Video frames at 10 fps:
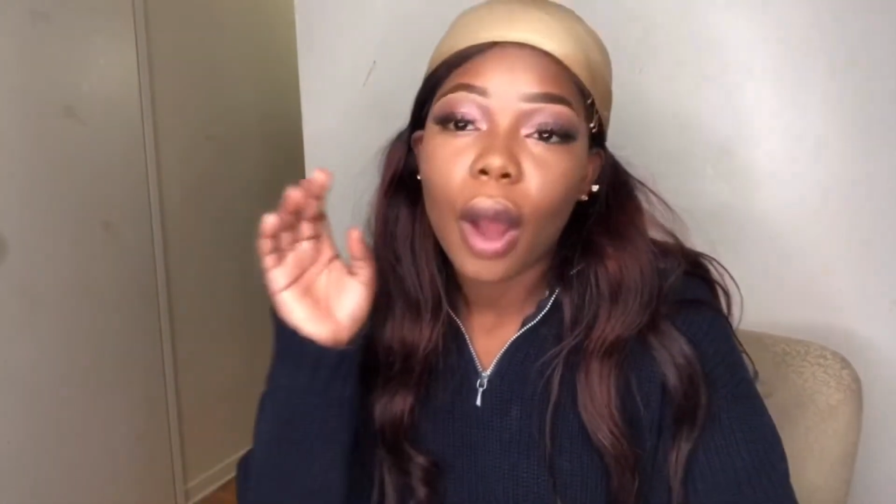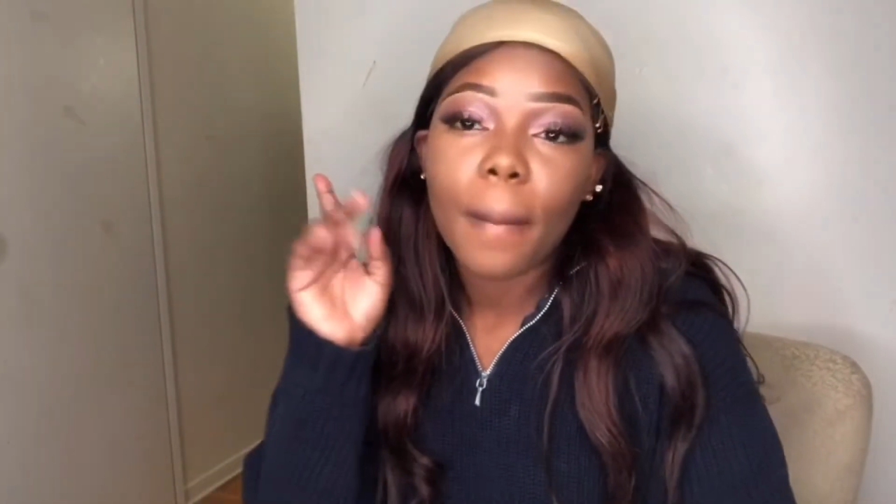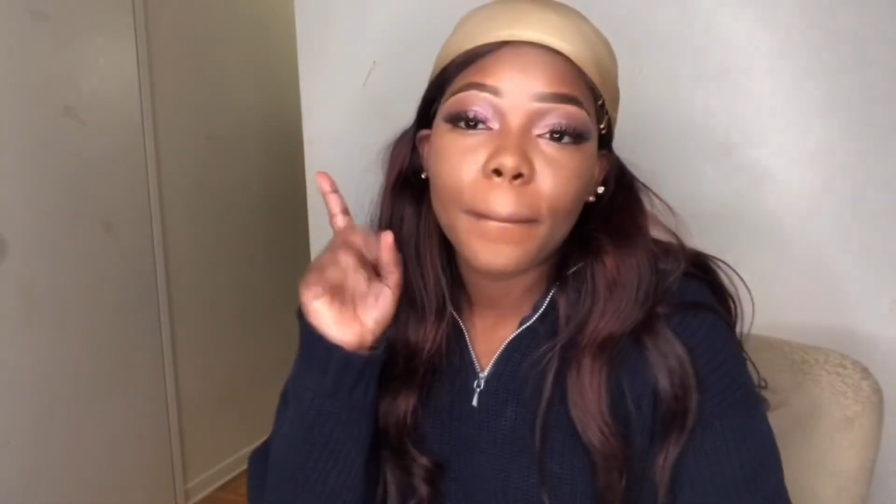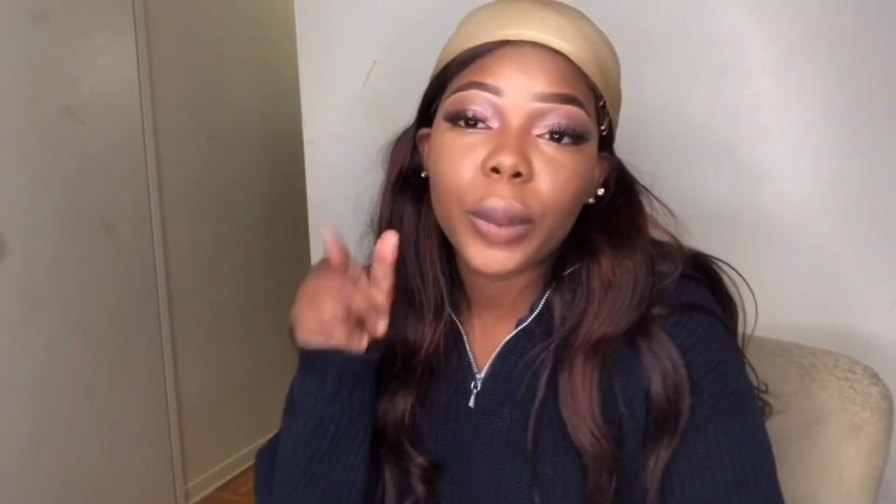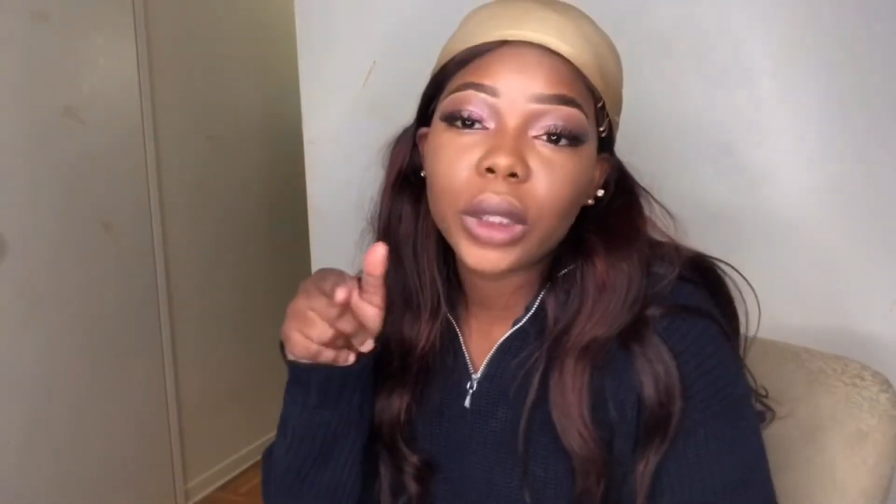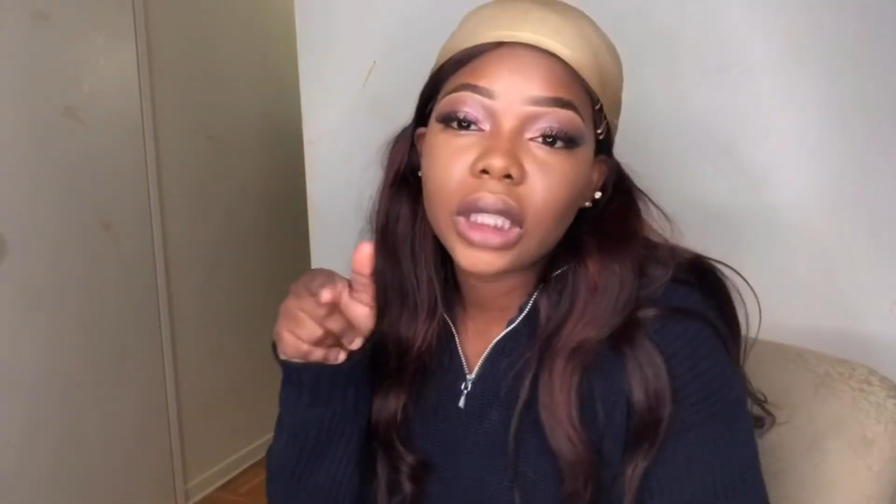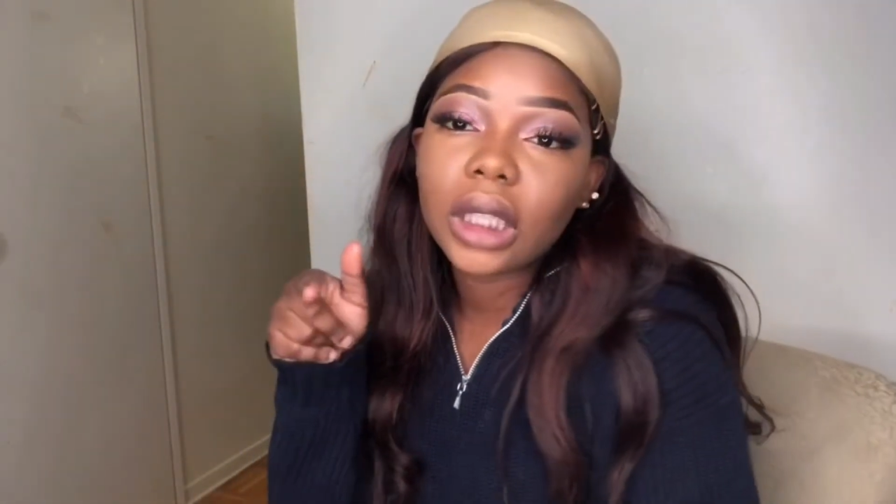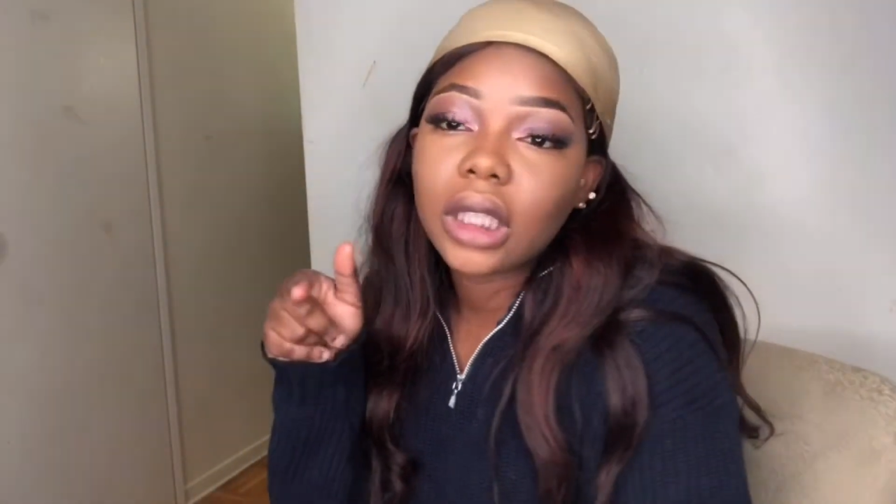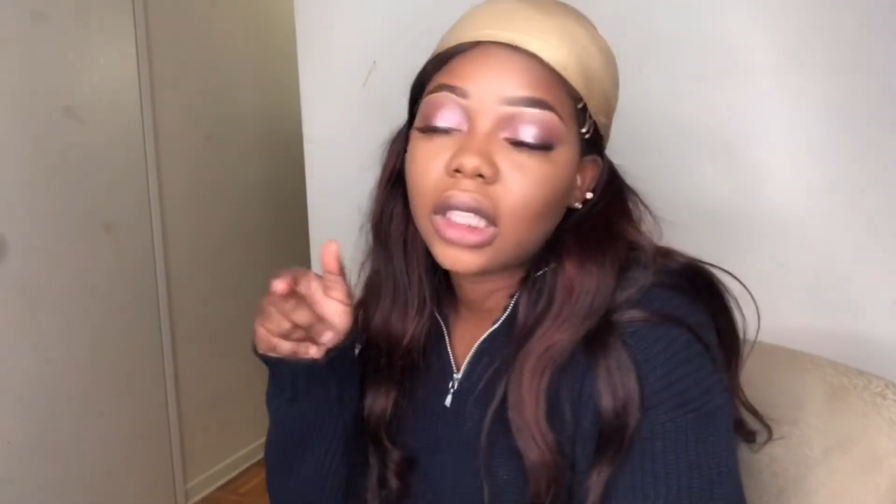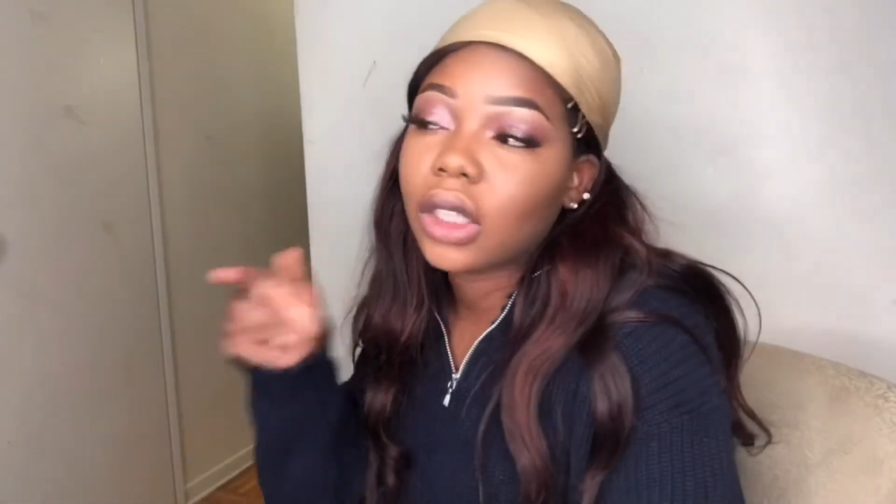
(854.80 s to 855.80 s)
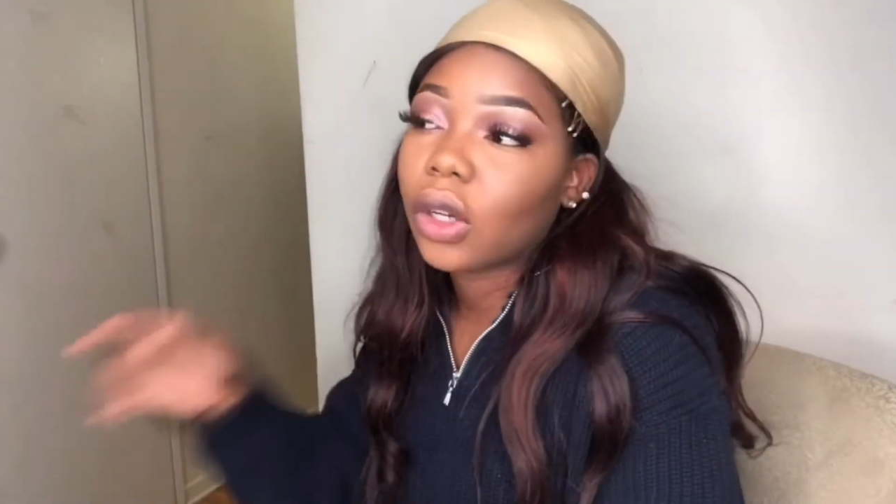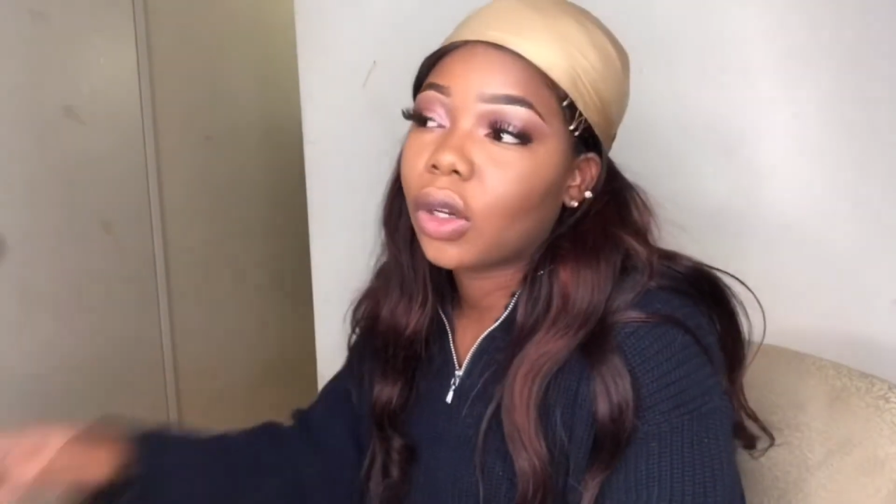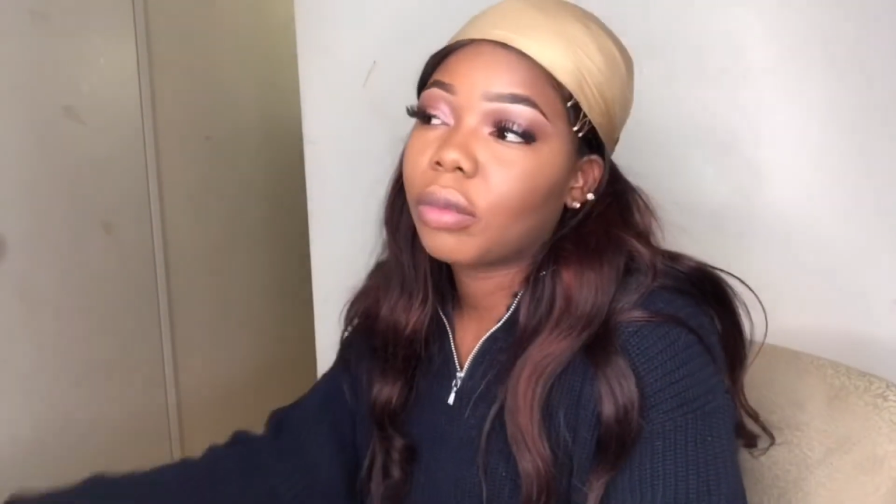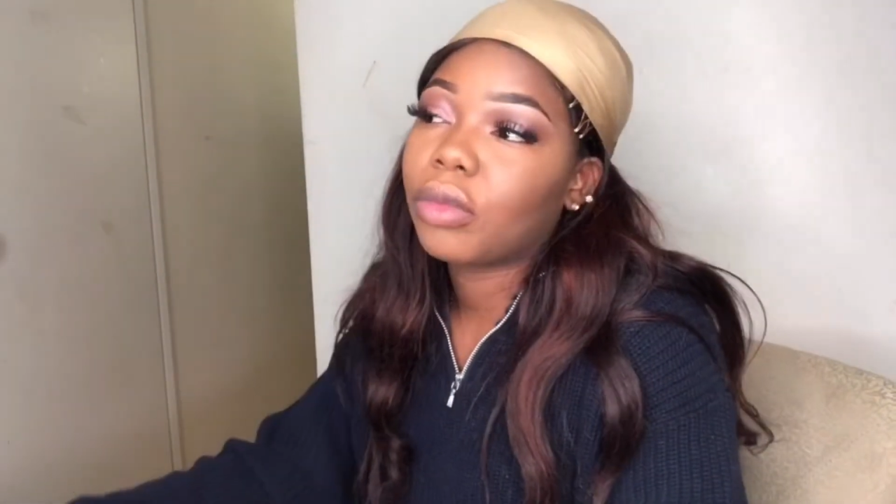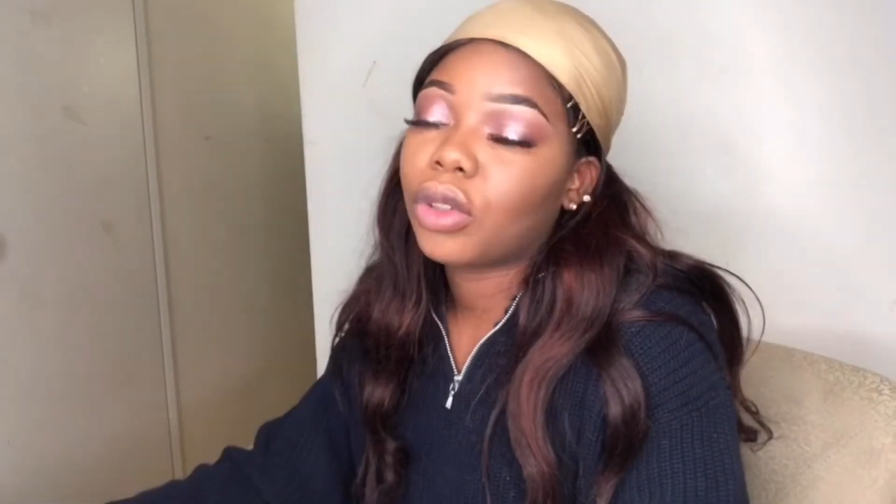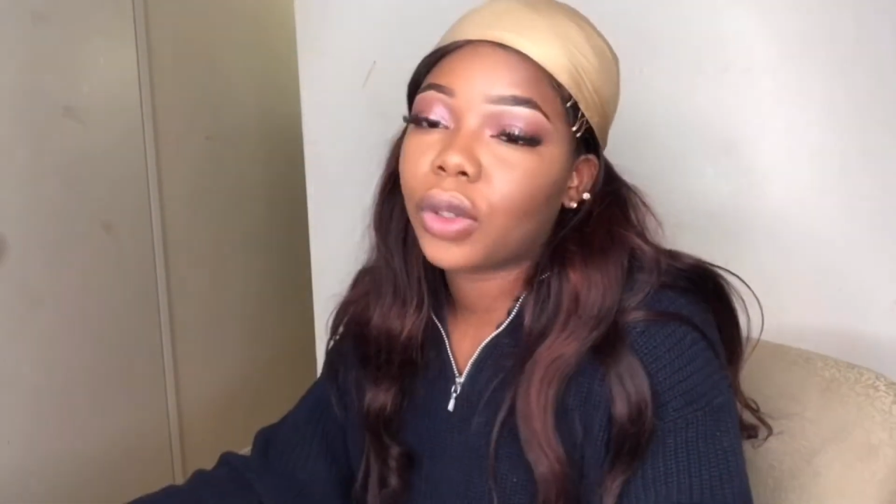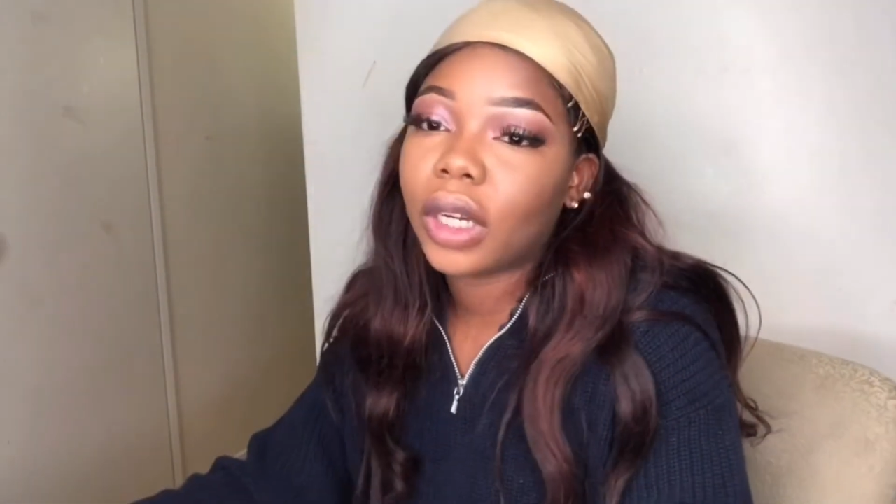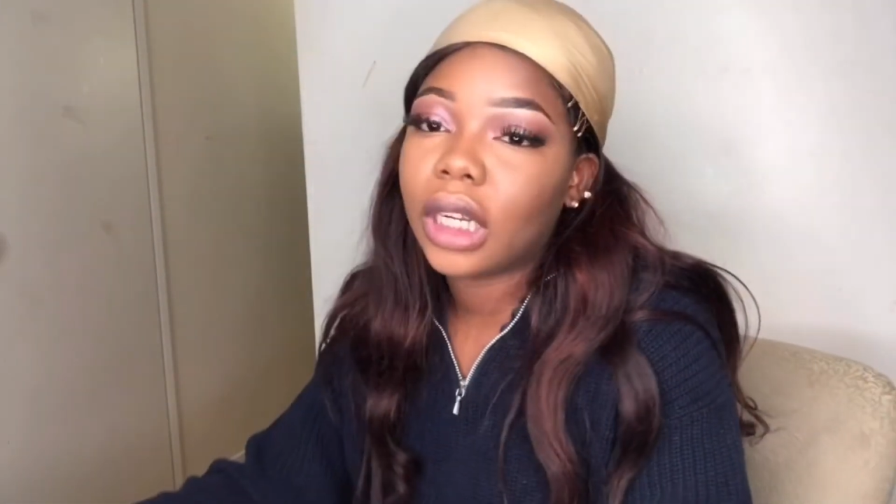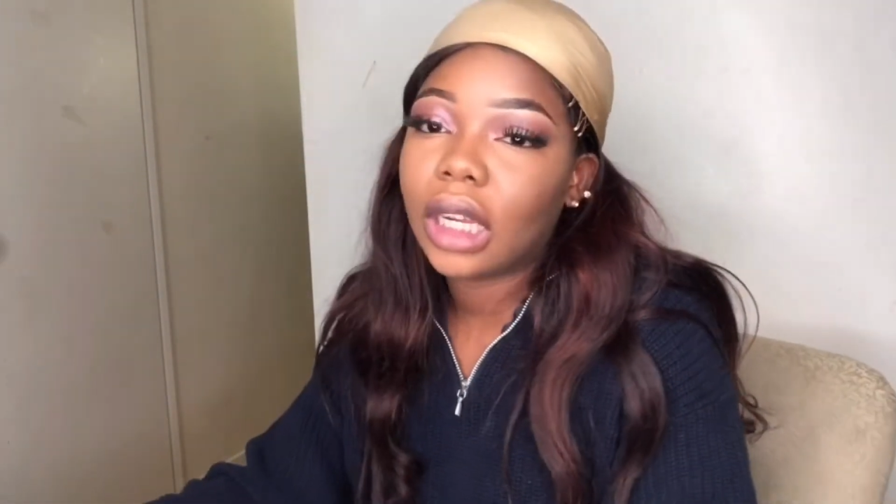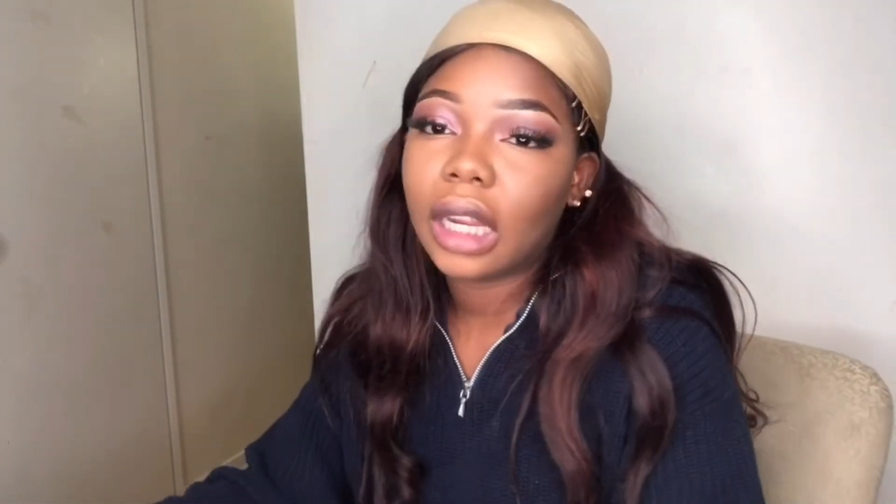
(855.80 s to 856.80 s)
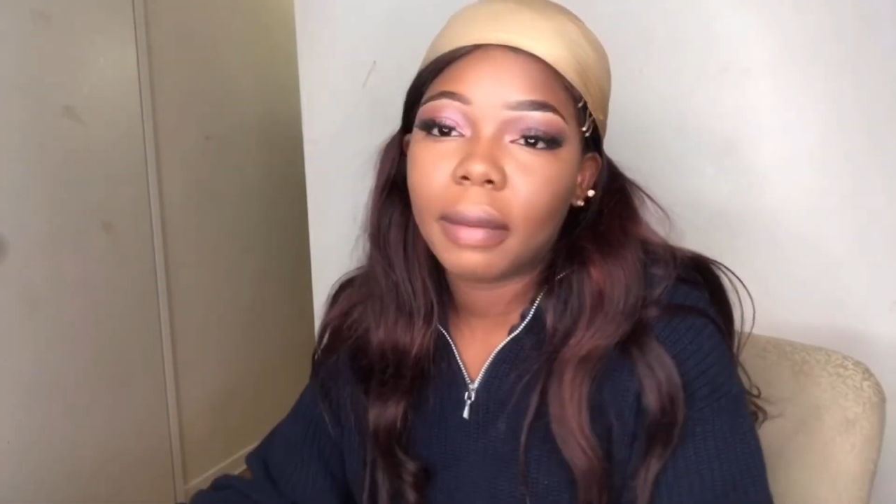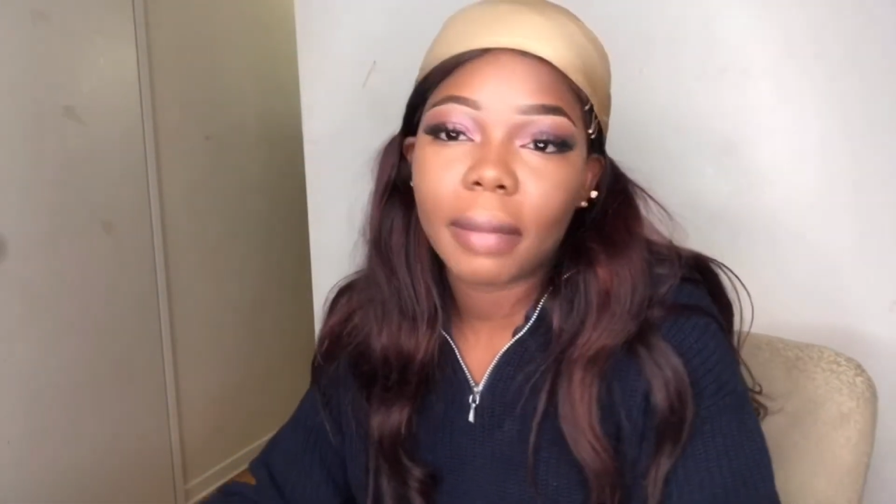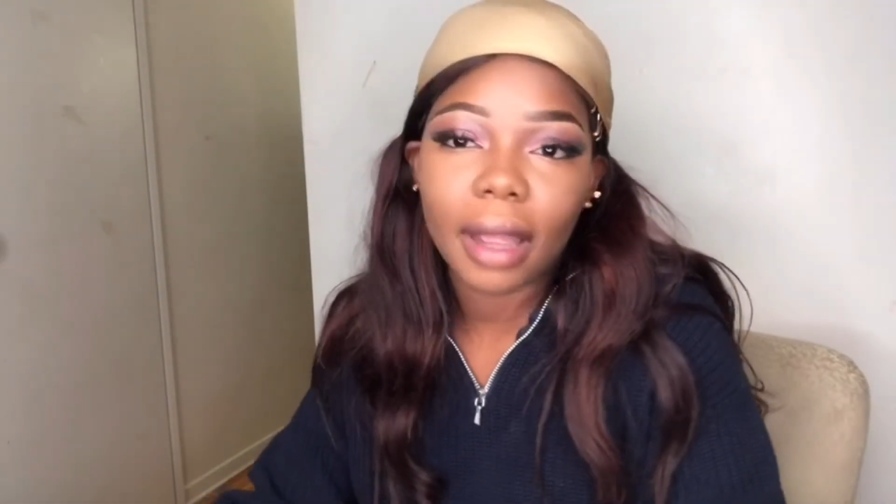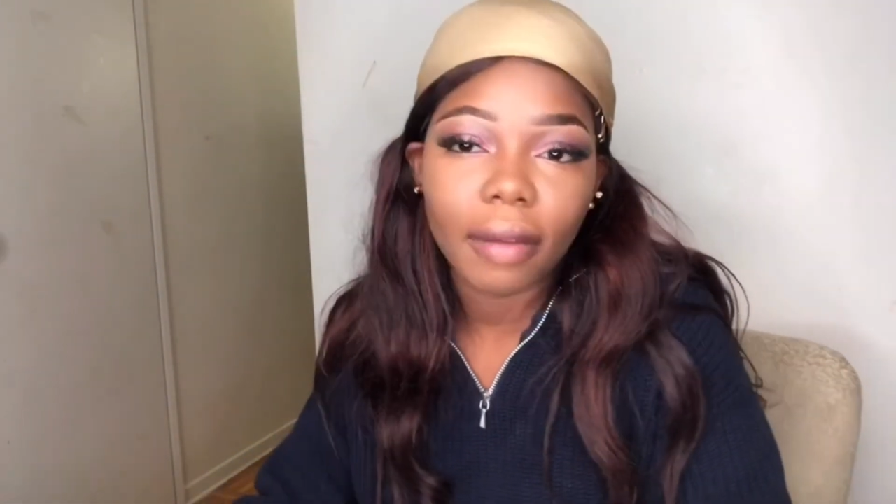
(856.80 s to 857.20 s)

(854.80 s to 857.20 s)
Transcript: putting some drawing in my